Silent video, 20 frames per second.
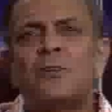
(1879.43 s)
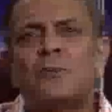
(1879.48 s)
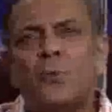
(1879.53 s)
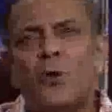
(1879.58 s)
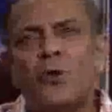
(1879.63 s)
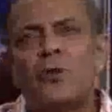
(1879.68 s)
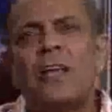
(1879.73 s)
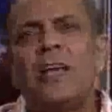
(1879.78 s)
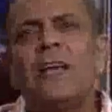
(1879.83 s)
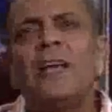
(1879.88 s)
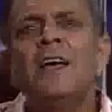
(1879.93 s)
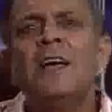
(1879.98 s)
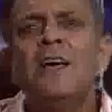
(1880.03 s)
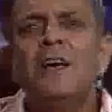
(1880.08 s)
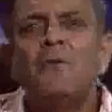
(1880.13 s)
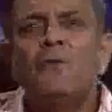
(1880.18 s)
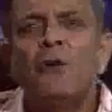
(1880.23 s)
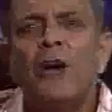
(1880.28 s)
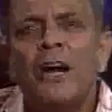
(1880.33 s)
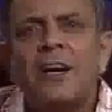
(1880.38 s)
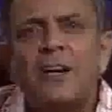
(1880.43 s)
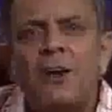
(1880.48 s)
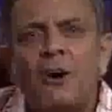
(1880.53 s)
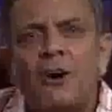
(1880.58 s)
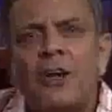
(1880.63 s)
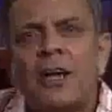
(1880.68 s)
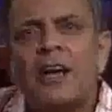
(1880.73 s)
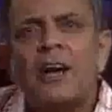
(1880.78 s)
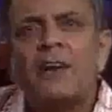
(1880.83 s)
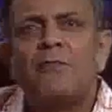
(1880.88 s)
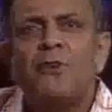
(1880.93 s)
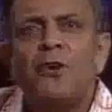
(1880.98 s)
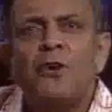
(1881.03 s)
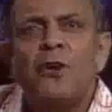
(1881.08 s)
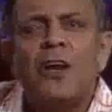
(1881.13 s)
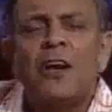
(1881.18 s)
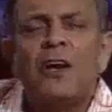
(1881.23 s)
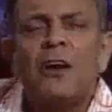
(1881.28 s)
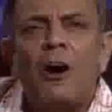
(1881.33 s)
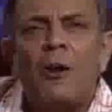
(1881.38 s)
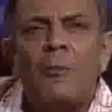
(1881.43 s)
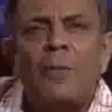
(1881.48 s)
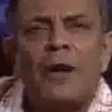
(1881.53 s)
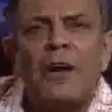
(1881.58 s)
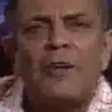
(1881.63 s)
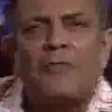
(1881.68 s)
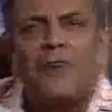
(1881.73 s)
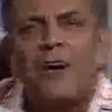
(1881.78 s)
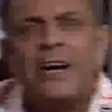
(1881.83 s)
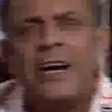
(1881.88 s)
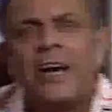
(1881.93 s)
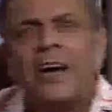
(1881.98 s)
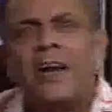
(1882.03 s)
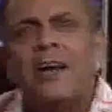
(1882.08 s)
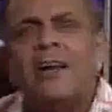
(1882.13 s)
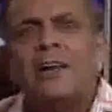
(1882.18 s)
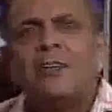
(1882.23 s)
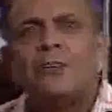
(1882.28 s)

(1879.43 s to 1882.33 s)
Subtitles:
Supposing we are talking of Union Government of India,